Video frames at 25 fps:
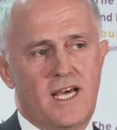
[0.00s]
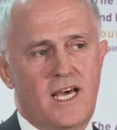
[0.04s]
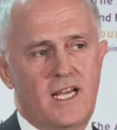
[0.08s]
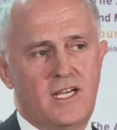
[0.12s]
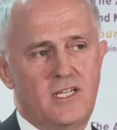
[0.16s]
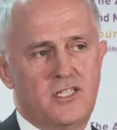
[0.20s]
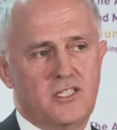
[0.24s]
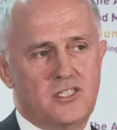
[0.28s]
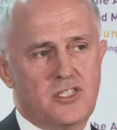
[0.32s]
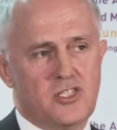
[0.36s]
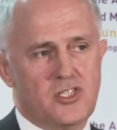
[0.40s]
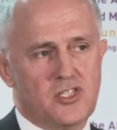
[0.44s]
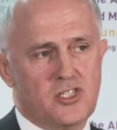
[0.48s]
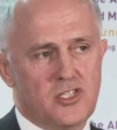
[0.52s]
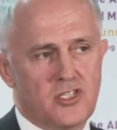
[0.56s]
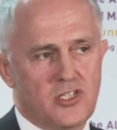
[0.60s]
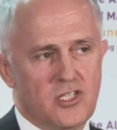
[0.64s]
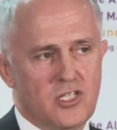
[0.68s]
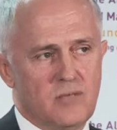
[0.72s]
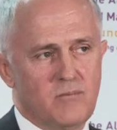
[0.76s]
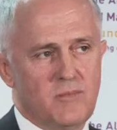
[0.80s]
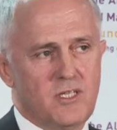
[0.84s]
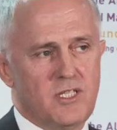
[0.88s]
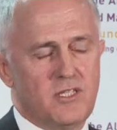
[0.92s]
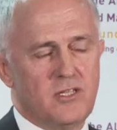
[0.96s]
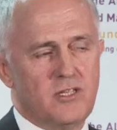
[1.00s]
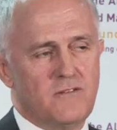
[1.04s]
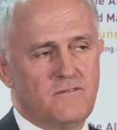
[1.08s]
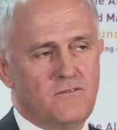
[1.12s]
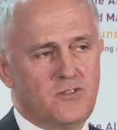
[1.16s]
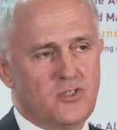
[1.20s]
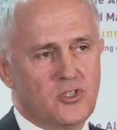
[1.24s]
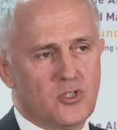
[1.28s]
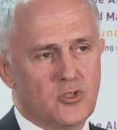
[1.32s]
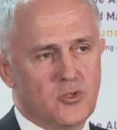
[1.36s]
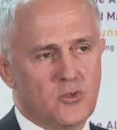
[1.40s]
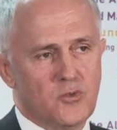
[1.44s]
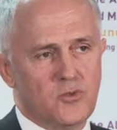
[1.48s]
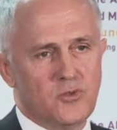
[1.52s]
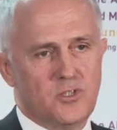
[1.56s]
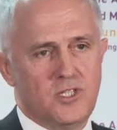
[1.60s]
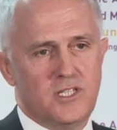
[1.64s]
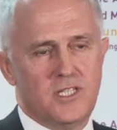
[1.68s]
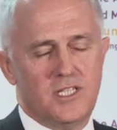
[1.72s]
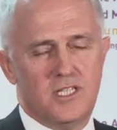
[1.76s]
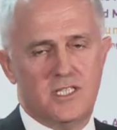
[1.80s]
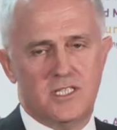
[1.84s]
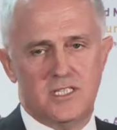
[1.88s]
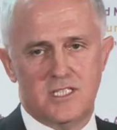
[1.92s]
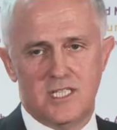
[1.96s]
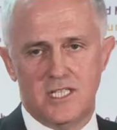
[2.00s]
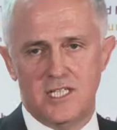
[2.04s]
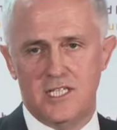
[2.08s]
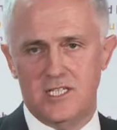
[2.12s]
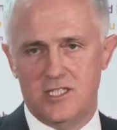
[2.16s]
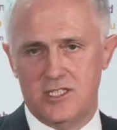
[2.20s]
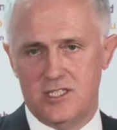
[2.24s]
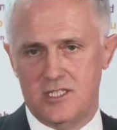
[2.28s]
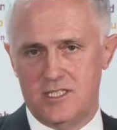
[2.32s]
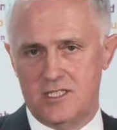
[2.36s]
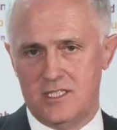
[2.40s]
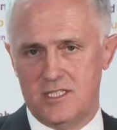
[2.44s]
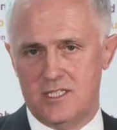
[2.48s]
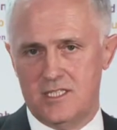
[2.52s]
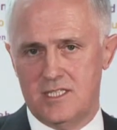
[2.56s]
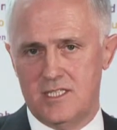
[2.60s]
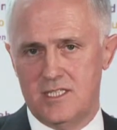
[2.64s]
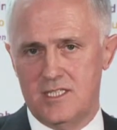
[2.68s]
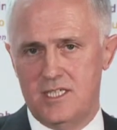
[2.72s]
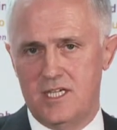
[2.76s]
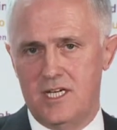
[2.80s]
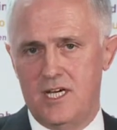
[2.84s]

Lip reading: and discernment of children and teachers